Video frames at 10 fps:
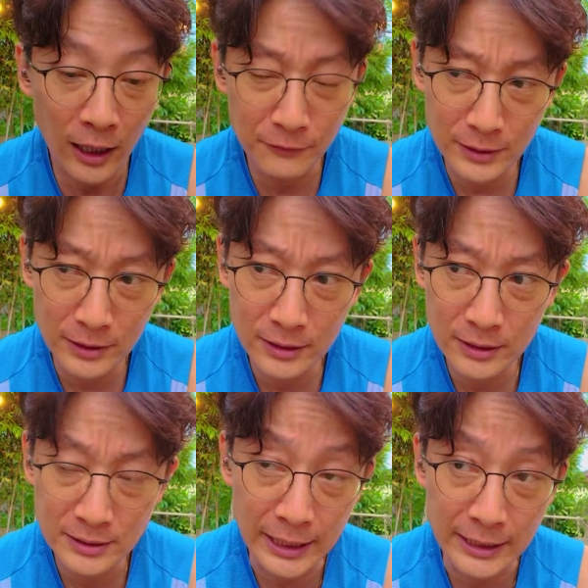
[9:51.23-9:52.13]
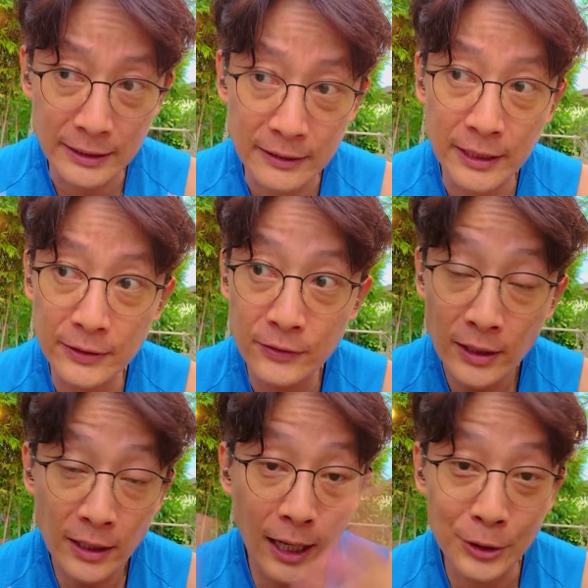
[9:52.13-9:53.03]
After taking these,
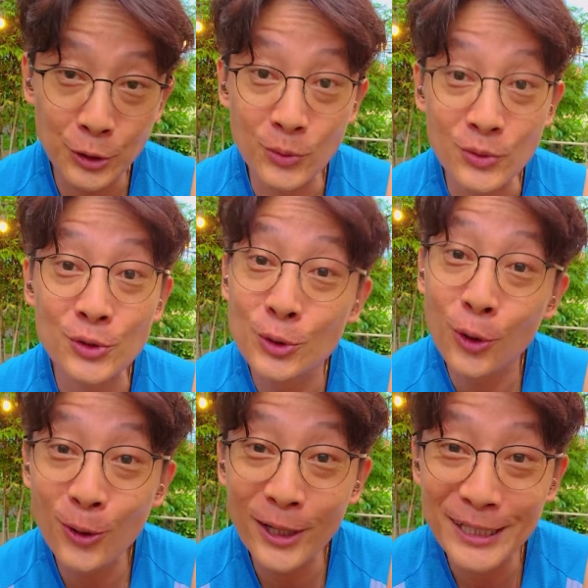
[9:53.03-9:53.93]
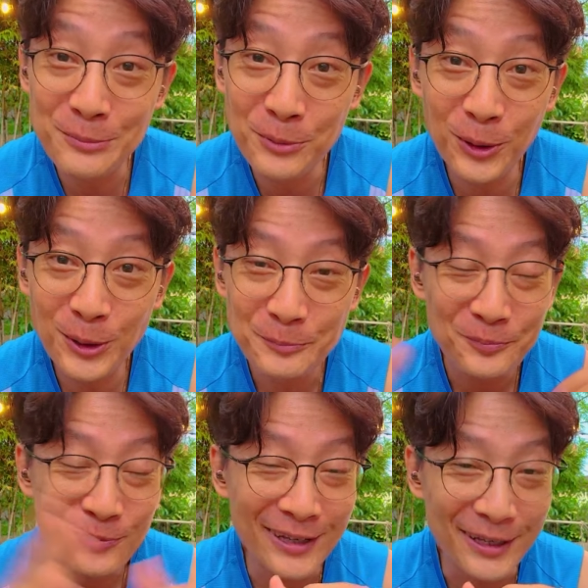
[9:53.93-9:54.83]
I don't snore anymore,
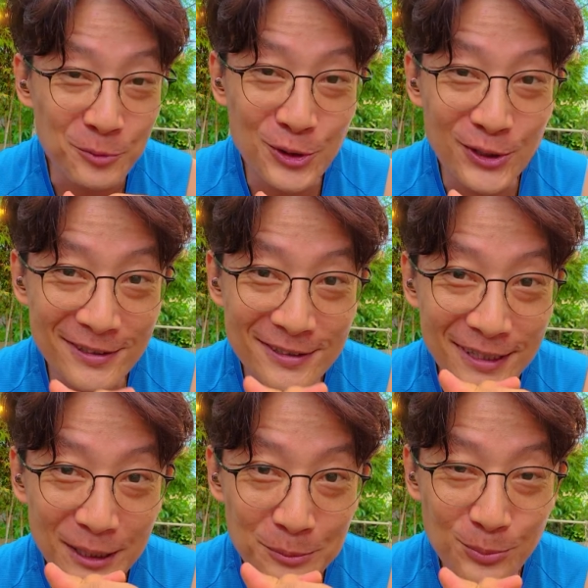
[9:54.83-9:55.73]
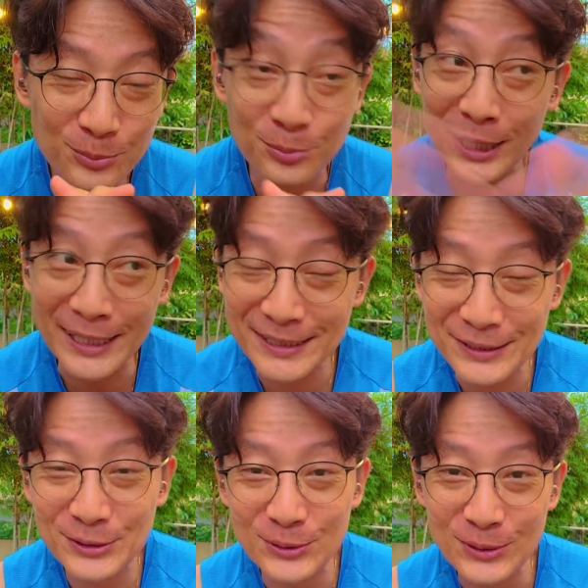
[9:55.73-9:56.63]
and which is a
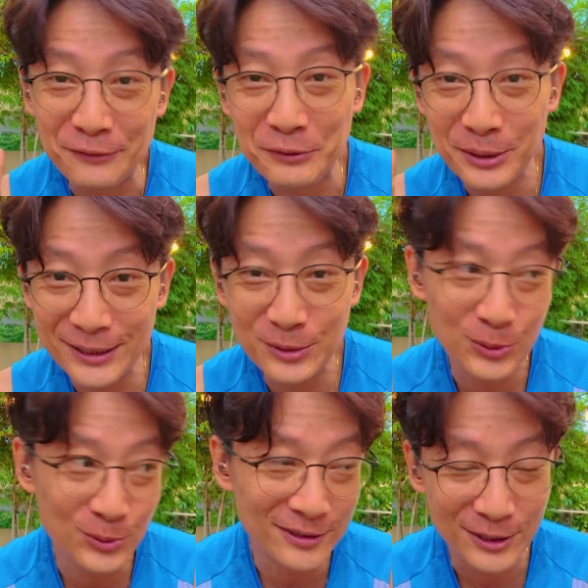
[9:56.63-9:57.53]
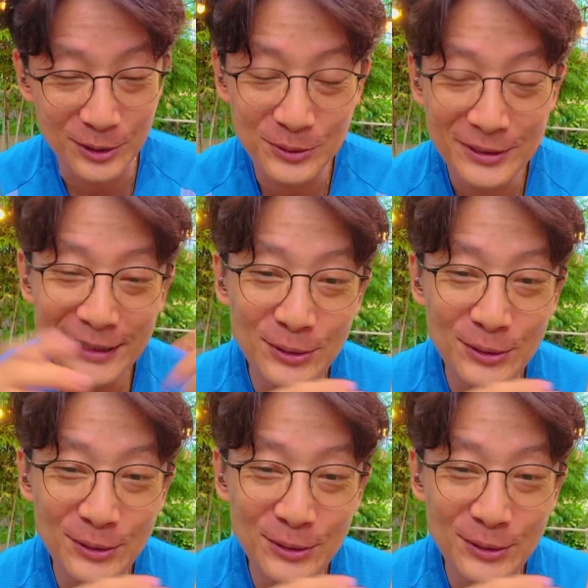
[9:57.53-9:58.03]
blessing to everybody who, you know,